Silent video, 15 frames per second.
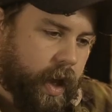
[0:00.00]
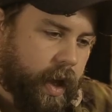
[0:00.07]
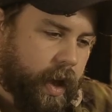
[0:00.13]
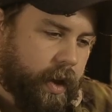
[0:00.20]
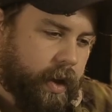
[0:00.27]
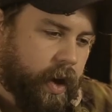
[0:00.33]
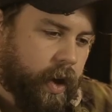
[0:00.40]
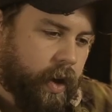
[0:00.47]

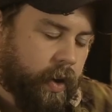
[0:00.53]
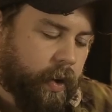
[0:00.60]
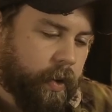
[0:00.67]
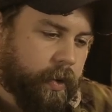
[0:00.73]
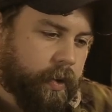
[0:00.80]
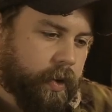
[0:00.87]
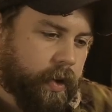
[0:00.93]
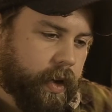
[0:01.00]
I
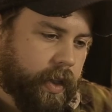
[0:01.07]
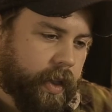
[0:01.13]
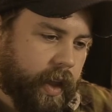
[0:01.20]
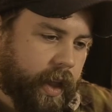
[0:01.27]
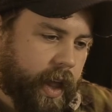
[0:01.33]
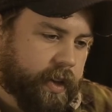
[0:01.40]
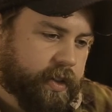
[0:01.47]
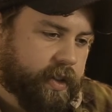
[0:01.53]
know in the
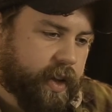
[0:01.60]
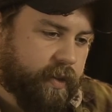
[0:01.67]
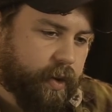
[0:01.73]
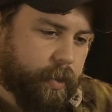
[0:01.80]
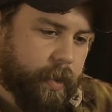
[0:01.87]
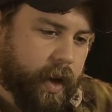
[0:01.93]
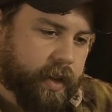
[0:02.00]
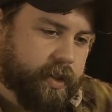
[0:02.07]
last
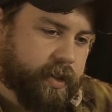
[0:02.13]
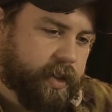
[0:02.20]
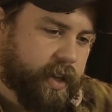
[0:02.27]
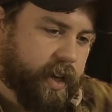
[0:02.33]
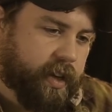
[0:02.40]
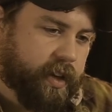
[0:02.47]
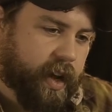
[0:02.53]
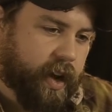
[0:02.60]
several months
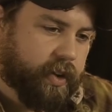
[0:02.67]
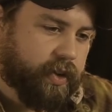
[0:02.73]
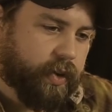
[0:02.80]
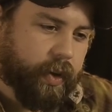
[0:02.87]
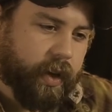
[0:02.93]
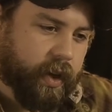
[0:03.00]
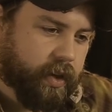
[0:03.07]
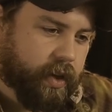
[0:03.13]
sitting down
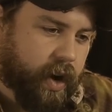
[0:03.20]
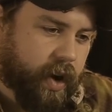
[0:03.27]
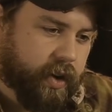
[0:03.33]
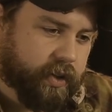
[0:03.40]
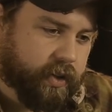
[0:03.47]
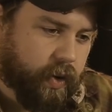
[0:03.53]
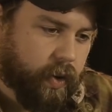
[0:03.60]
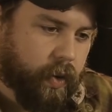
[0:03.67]
to a guitar
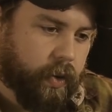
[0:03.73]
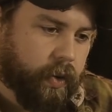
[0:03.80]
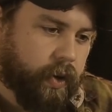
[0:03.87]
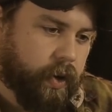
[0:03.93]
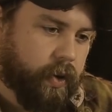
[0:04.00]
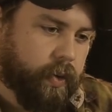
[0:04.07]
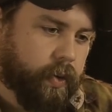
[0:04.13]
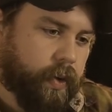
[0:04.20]
is a whole
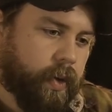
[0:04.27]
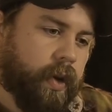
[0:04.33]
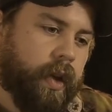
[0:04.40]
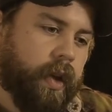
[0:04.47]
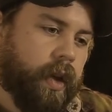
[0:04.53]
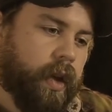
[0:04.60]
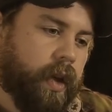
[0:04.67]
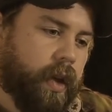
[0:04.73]
new
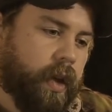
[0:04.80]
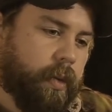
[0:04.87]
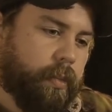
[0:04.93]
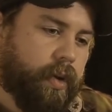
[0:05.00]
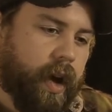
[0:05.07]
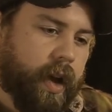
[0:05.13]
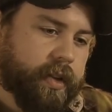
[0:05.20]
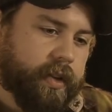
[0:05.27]

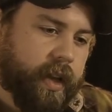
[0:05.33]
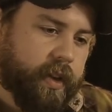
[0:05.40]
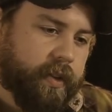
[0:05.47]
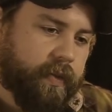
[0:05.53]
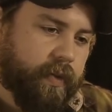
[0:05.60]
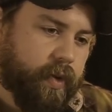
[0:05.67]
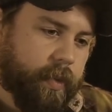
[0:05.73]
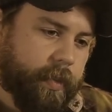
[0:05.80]
process
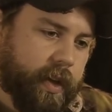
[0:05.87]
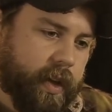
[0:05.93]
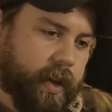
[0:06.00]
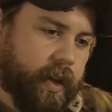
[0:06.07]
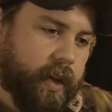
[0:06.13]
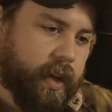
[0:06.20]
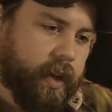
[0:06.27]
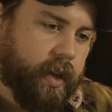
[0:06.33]
for
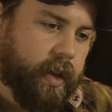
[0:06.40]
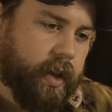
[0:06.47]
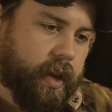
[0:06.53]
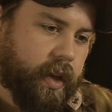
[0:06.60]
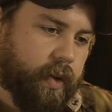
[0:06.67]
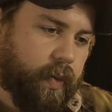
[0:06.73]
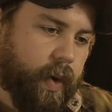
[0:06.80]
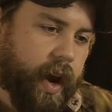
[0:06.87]
me,
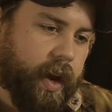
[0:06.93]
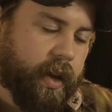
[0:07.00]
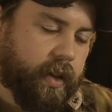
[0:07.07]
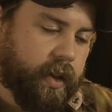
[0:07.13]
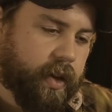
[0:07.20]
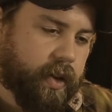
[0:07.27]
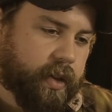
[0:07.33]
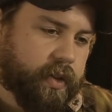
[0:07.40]
and
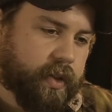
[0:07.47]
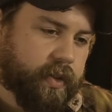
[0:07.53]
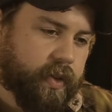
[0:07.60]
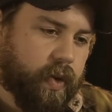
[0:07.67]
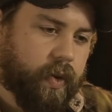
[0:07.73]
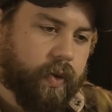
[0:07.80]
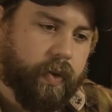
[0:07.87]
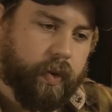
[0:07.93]
writing lyrics is a
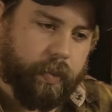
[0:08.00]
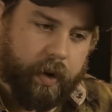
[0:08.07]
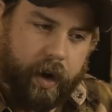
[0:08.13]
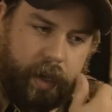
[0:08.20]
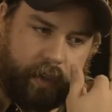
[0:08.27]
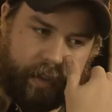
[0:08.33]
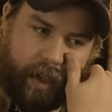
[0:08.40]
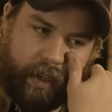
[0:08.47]
whole new
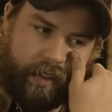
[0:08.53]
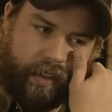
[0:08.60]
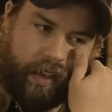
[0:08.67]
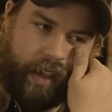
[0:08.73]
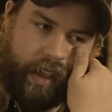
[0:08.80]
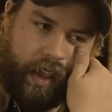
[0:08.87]
process.